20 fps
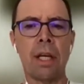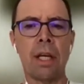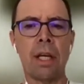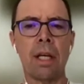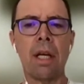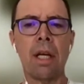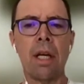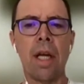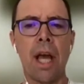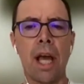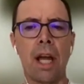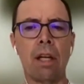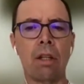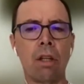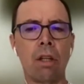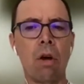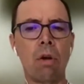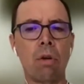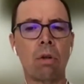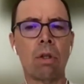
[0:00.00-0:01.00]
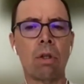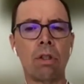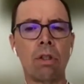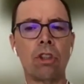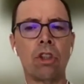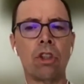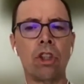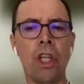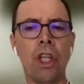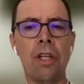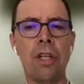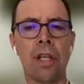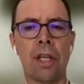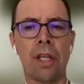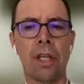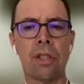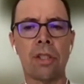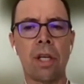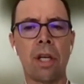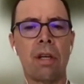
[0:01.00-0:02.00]
and local genius
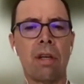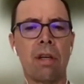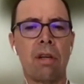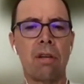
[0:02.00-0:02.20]
for